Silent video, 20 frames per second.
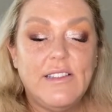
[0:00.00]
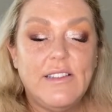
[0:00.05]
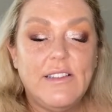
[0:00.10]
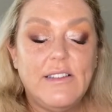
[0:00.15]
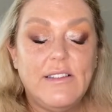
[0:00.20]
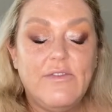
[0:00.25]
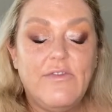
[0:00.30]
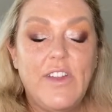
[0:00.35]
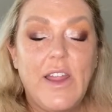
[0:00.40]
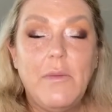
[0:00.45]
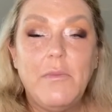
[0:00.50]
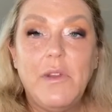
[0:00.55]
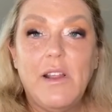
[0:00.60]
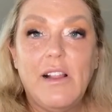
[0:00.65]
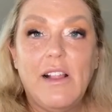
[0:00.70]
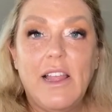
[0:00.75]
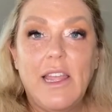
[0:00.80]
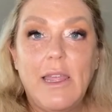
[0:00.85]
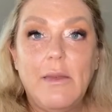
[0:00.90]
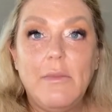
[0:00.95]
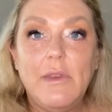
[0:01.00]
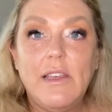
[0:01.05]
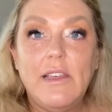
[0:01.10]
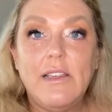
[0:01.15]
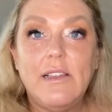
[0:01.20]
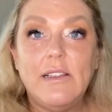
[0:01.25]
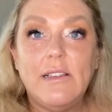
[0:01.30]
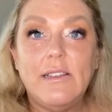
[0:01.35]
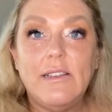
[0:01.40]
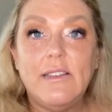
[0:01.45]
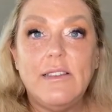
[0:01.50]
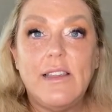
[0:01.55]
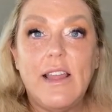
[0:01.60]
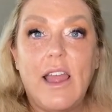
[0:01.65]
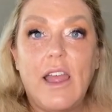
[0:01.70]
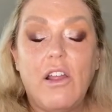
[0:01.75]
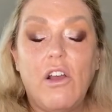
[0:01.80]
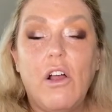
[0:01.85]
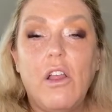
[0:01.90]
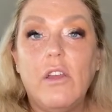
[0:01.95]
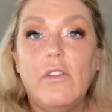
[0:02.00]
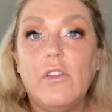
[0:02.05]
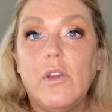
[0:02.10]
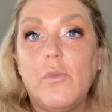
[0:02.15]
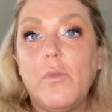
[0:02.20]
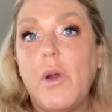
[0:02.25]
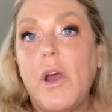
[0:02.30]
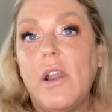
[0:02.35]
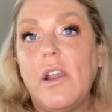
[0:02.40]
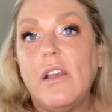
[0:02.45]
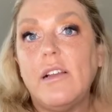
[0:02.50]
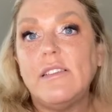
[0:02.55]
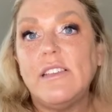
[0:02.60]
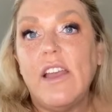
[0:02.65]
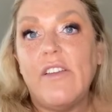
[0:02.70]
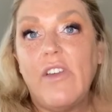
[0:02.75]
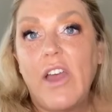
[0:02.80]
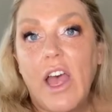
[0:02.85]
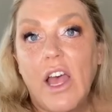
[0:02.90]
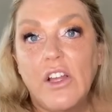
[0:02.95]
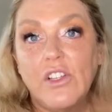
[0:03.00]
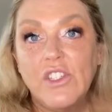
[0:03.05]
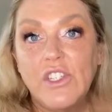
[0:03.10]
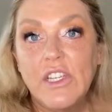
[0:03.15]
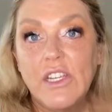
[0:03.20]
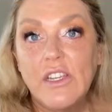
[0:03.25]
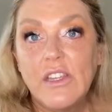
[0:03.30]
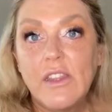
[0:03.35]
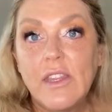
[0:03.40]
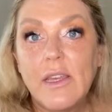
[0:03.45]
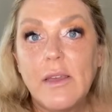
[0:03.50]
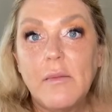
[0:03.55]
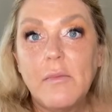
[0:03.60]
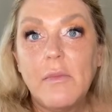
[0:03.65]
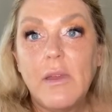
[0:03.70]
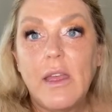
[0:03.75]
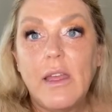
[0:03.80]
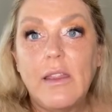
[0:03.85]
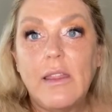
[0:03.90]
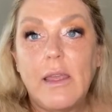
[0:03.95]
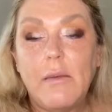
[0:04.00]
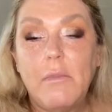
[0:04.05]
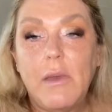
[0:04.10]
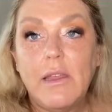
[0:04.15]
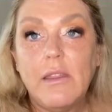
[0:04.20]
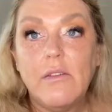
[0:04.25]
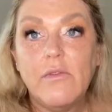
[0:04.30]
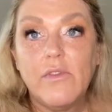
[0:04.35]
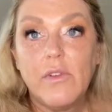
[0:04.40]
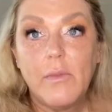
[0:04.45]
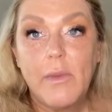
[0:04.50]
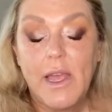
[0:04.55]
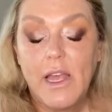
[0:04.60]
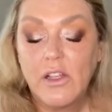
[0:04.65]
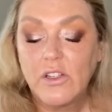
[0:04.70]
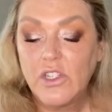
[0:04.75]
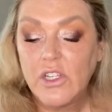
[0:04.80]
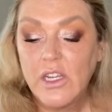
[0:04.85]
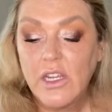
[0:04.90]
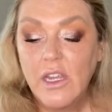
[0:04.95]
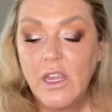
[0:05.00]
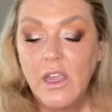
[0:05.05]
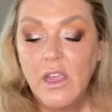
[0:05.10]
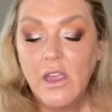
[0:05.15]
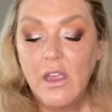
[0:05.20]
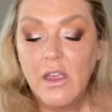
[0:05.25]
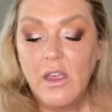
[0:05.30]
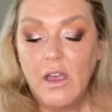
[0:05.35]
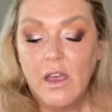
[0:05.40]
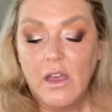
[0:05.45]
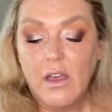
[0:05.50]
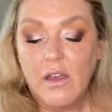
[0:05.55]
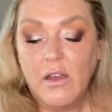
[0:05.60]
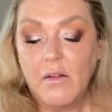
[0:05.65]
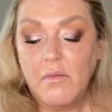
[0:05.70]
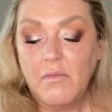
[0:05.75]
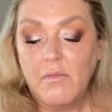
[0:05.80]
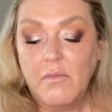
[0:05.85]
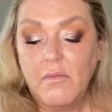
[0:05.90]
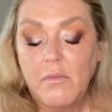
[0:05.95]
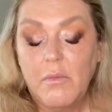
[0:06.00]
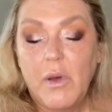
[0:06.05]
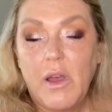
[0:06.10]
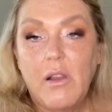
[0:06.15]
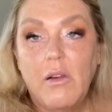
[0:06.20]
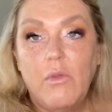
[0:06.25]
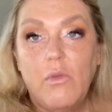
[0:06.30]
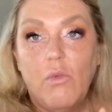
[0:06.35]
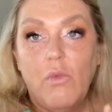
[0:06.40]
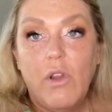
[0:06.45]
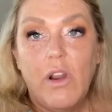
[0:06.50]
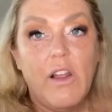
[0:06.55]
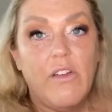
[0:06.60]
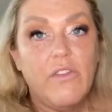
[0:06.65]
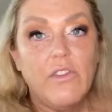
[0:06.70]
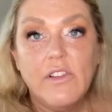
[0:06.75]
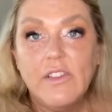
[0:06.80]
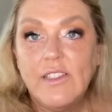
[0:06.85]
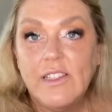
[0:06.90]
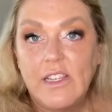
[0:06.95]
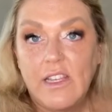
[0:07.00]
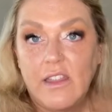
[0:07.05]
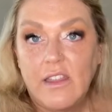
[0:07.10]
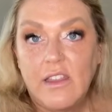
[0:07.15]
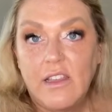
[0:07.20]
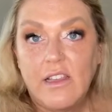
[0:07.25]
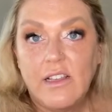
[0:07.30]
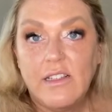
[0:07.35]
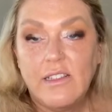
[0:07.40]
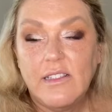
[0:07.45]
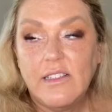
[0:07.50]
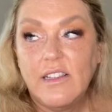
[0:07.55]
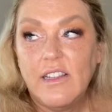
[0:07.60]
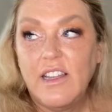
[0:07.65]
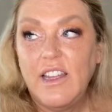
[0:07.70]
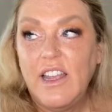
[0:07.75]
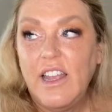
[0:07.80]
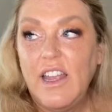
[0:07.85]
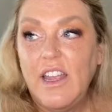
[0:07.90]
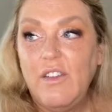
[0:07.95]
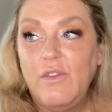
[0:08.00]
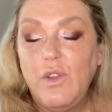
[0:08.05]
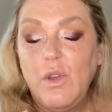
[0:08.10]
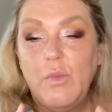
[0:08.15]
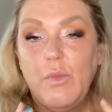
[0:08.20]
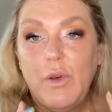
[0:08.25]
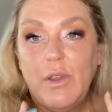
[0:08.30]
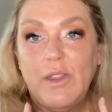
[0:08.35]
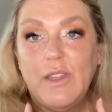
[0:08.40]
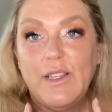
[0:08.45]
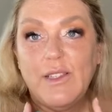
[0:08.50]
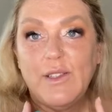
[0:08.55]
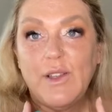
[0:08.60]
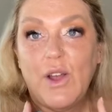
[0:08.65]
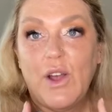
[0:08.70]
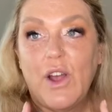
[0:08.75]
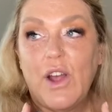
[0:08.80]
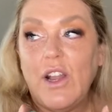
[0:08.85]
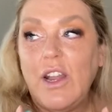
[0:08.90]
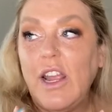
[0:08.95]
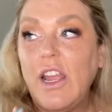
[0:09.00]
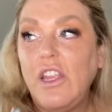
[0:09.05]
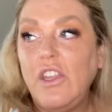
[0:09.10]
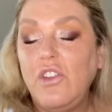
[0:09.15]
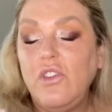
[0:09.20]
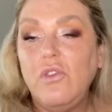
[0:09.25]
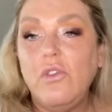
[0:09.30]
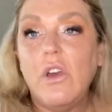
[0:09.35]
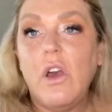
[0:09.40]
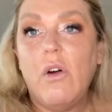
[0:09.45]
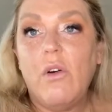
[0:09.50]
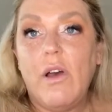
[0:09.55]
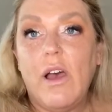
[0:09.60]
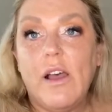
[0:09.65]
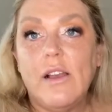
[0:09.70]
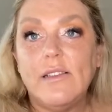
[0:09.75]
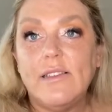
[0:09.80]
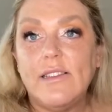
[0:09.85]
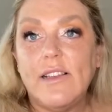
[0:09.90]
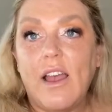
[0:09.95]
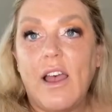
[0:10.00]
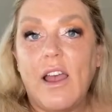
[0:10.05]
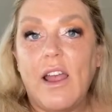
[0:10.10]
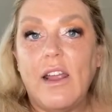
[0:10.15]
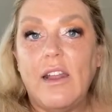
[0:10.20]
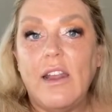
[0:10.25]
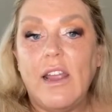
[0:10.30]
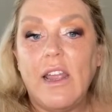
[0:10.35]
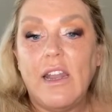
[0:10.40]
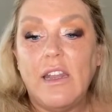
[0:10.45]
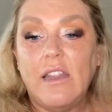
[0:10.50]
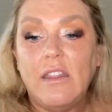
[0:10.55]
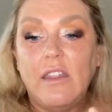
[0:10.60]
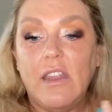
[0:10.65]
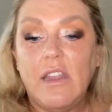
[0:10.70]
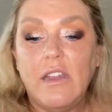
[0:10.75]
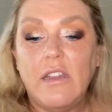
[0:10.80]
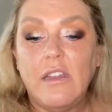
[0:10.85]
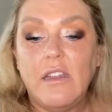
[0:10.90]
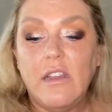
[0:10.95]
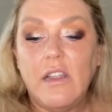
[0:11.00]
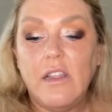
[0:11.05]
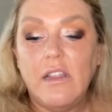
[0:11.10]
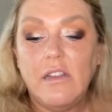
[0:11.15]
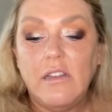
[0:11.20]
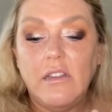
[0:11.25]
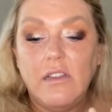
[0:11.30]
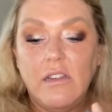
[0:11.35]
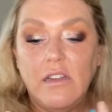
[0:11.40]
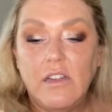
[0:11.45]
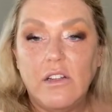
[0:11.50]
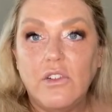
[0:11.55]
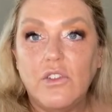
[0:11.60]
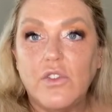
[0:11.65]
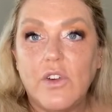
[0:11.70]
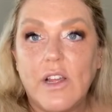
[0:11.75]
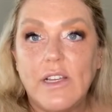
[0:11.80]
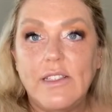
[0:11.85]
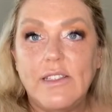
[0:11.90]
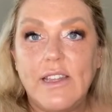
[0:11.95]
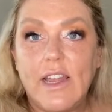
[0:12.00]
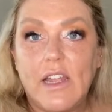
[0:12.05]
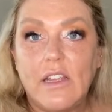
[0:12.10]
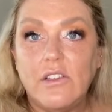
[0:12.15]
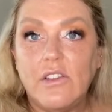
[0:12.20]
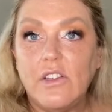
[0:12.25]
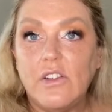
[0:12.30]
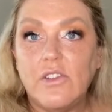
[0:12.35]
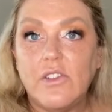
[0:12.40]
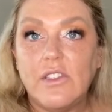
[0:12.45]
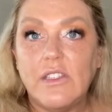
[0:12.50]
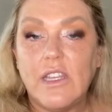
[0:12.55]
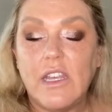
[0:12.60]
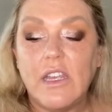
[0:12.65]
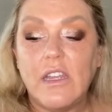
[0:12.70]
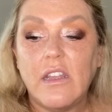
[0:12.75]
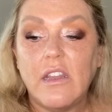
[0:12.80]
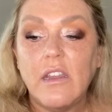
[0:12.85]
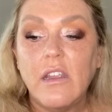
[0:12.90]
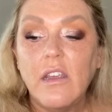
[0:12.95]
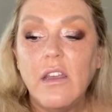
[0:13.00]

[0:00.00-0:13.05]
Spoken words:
fame to claim is that all of their products have algae in them and they make them from algae. But whatever is in this, if you put this on and you go outside and then it, you know, dries down to your skin,